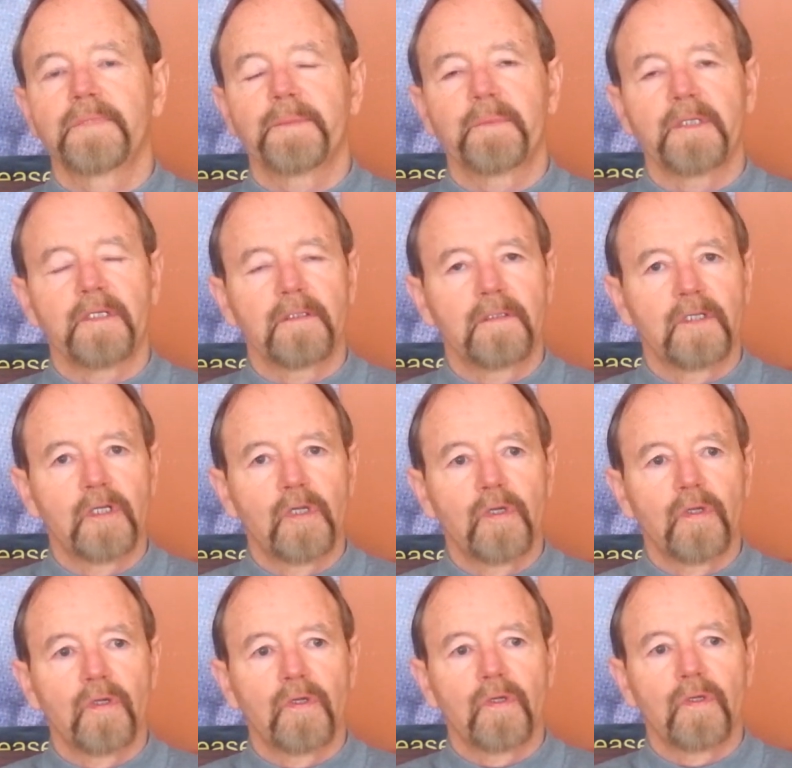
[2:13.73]
People
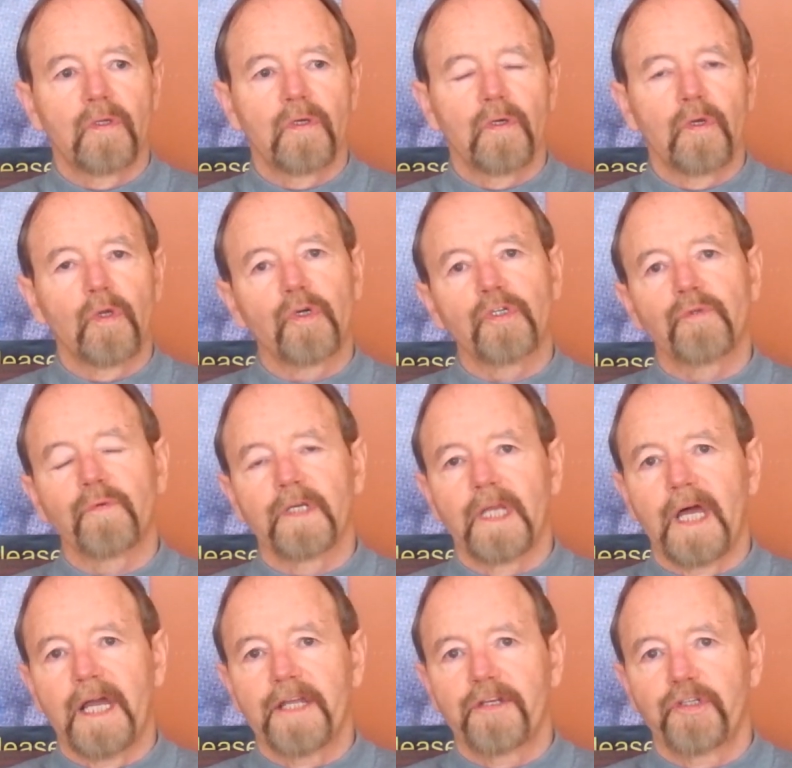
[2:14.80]
learn to
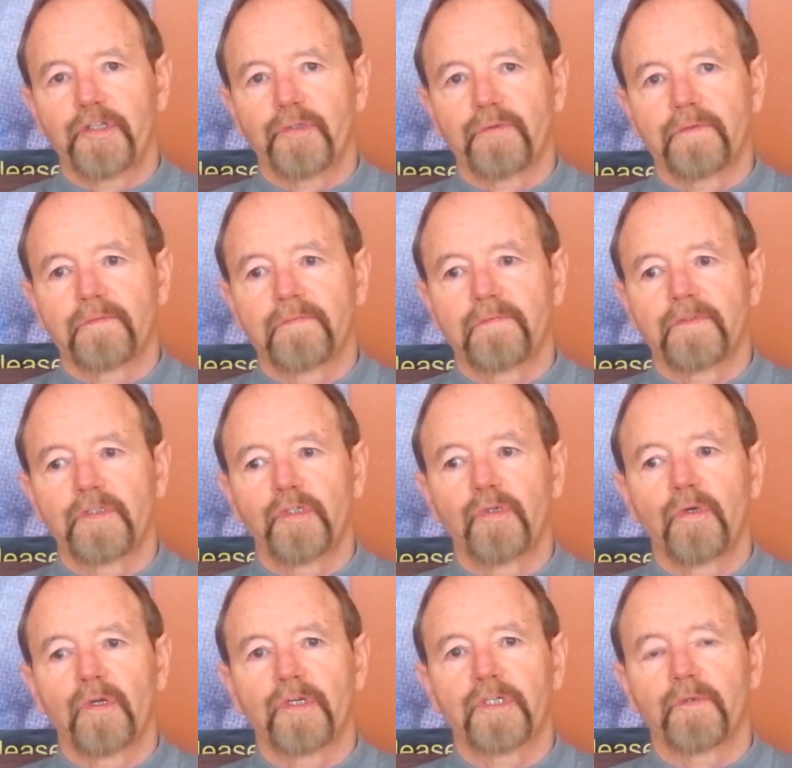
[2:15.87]
rely on you,
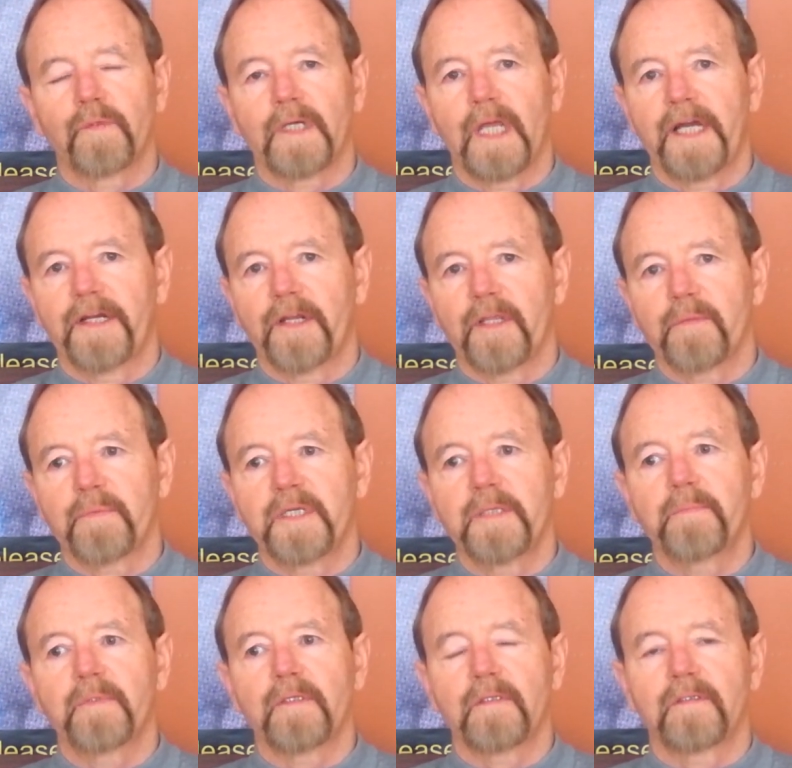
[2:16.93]
you learn to rely on other
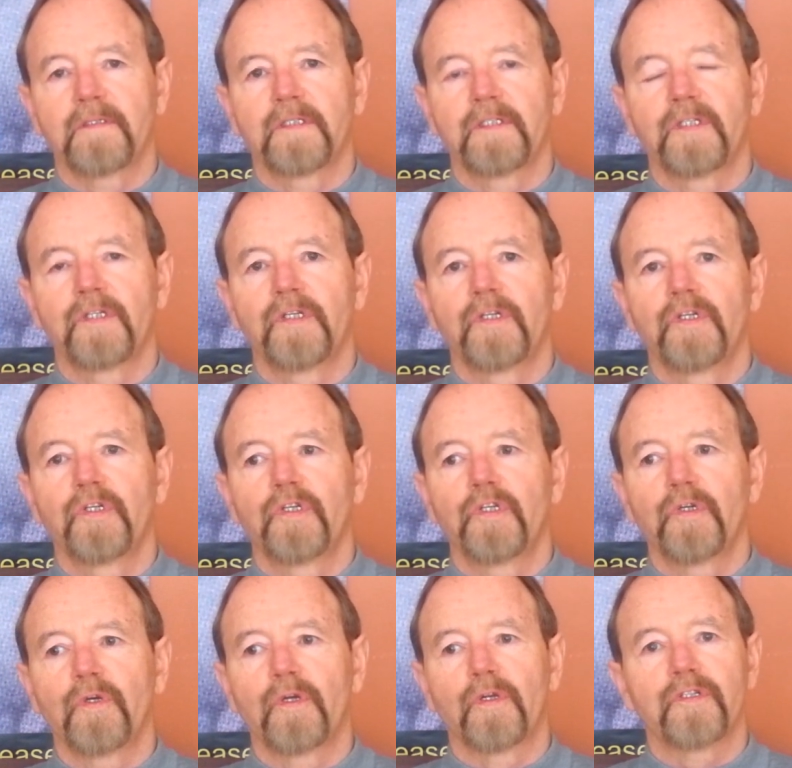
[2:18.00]
people,
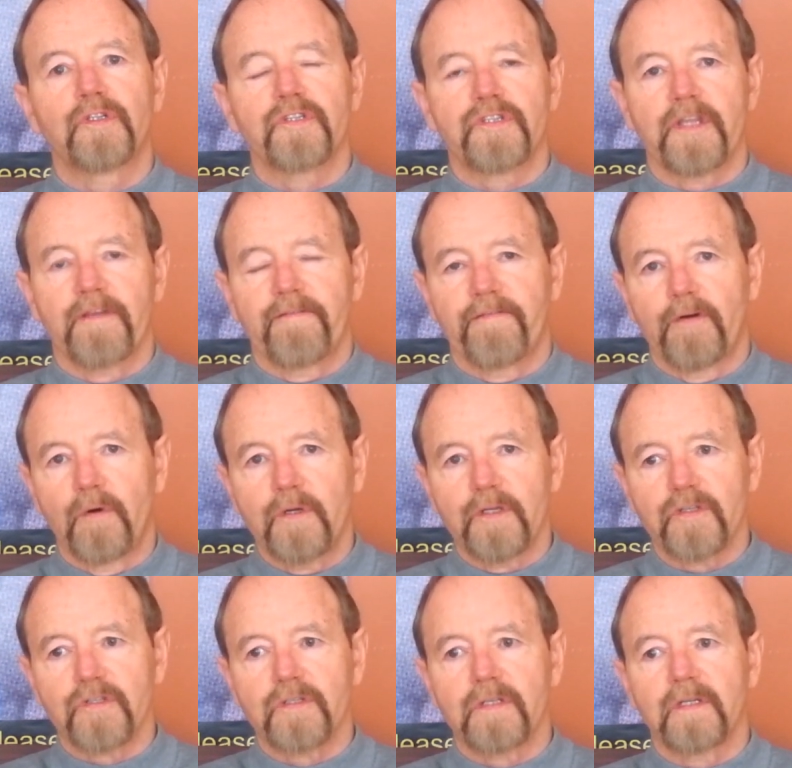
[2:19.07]
you learn to stay
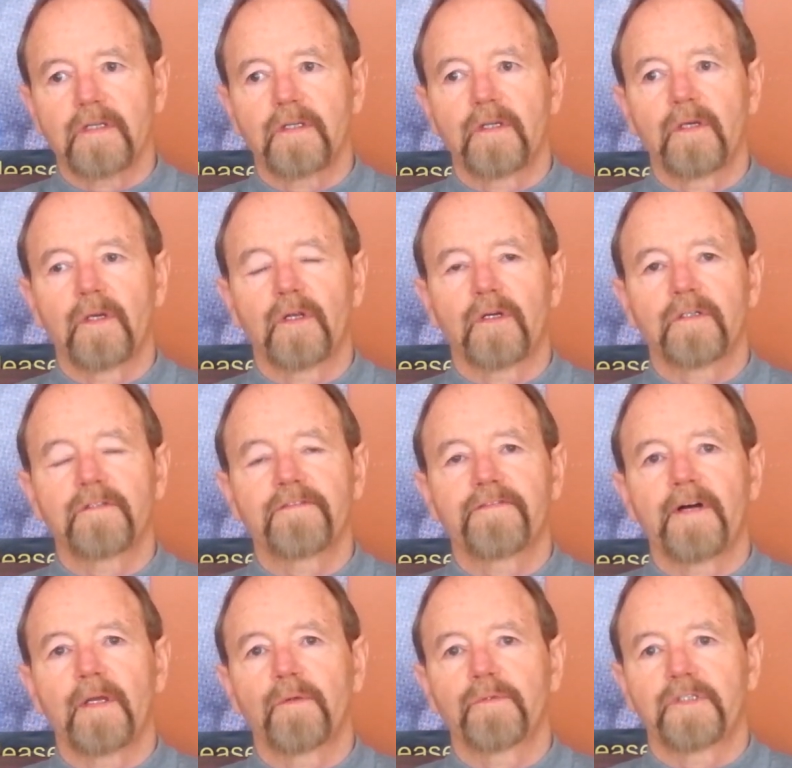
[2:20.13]
focused, you learn to
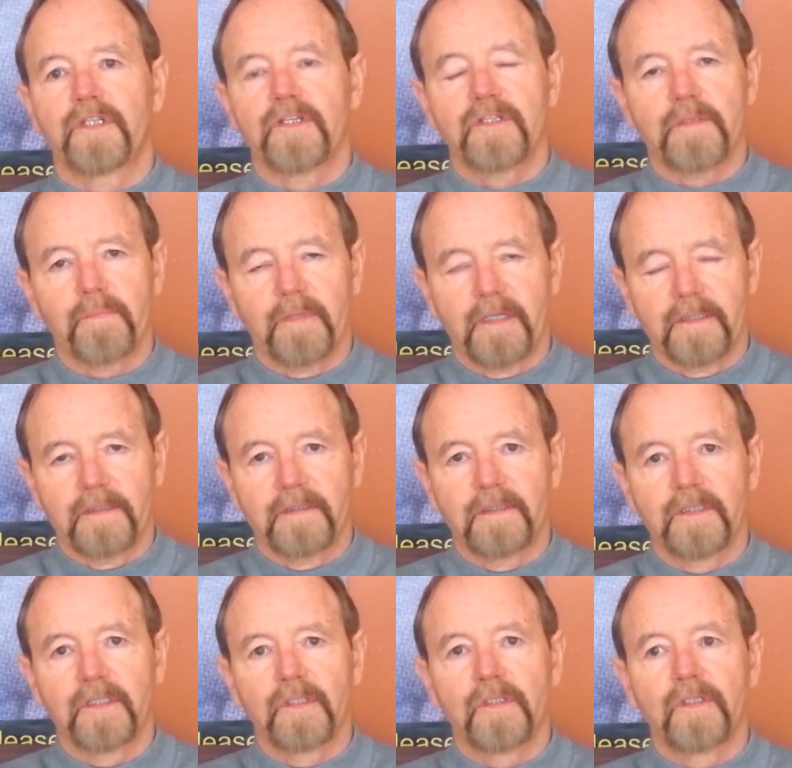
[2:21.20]
follow discipline,
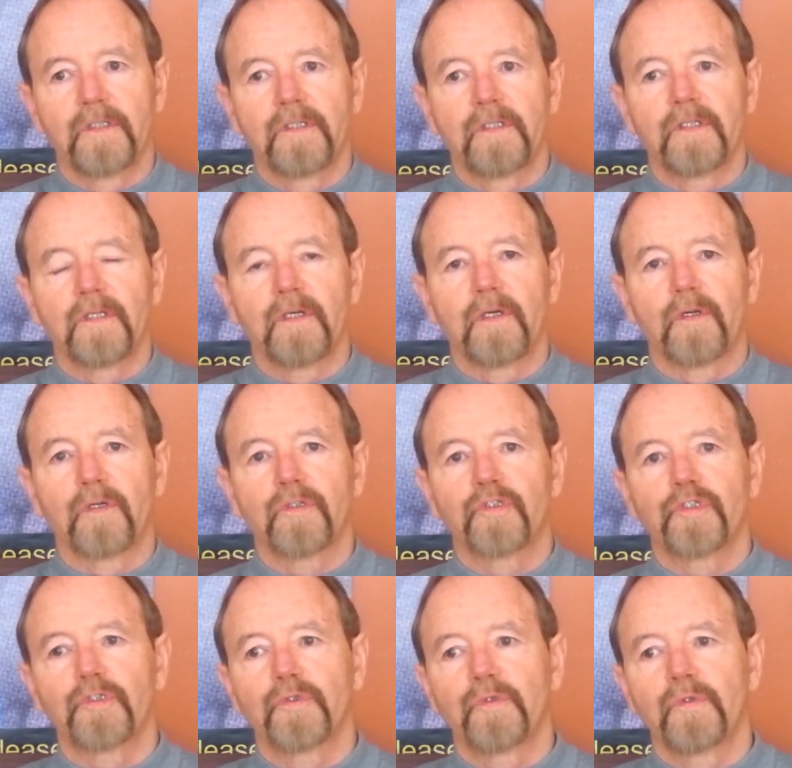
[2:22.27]
you learn
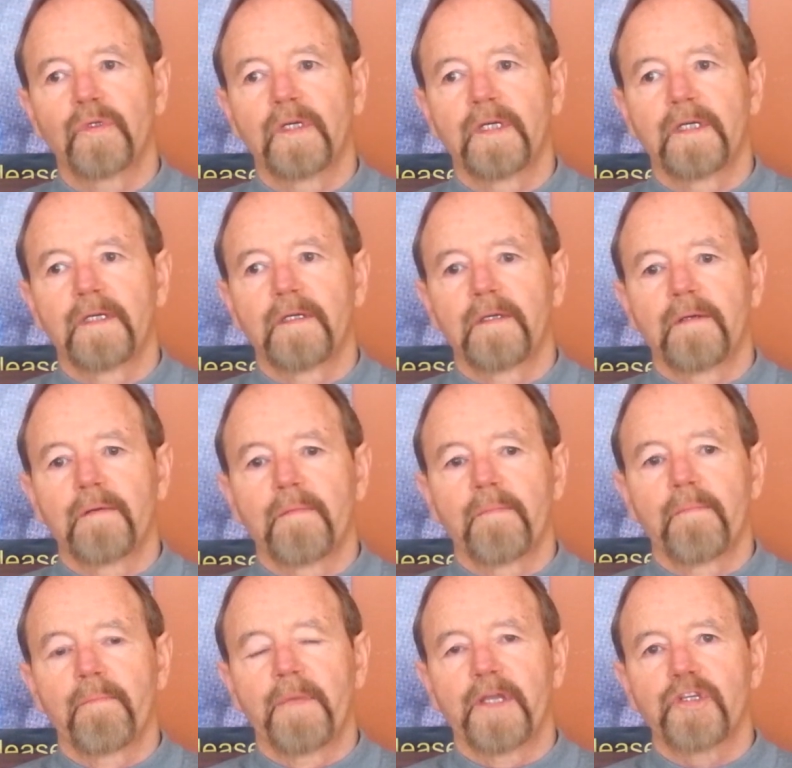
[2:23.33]
to
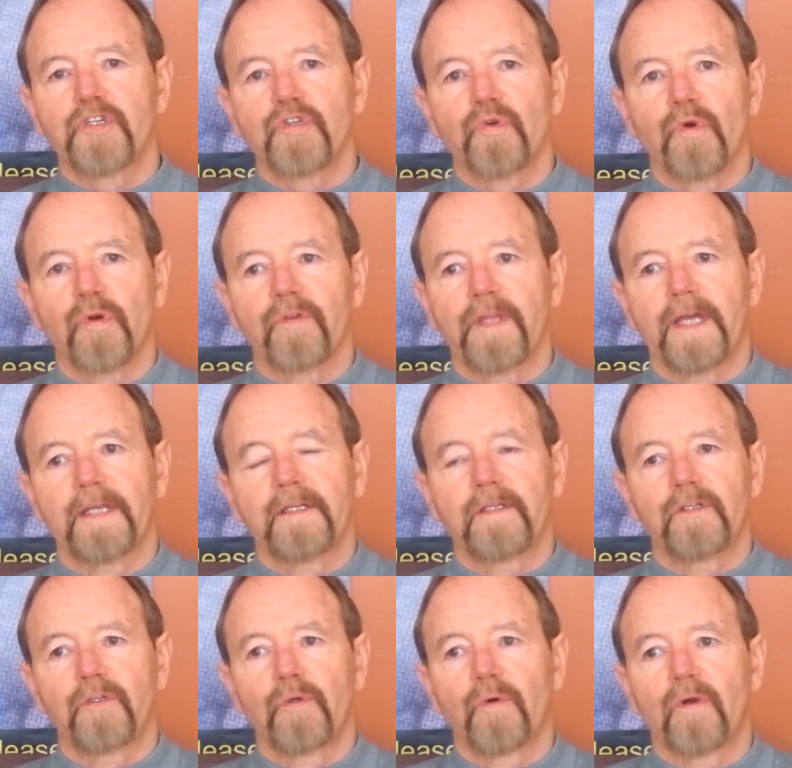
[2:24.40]
make sure that
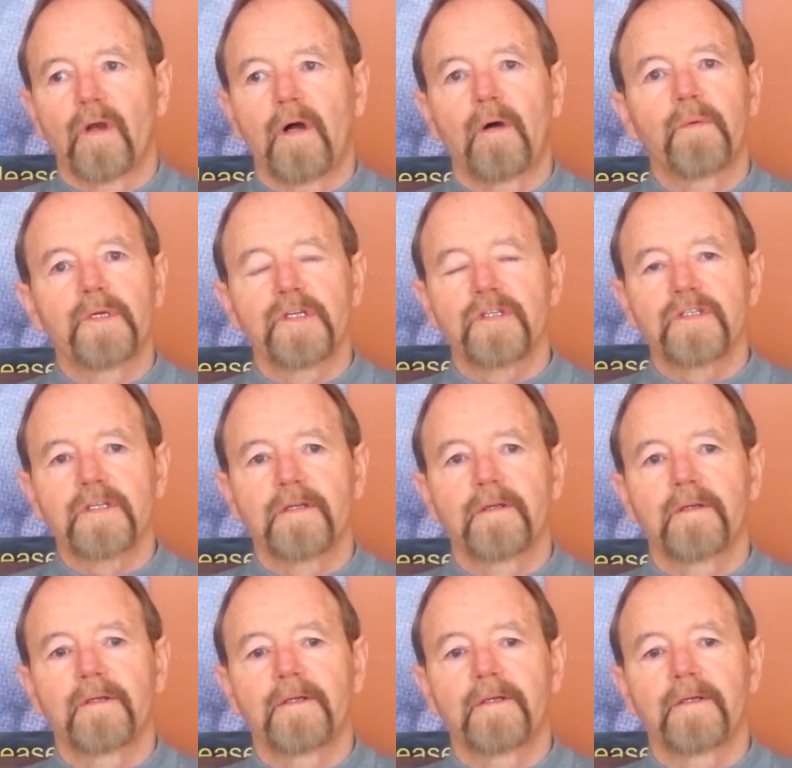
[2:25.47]
you are always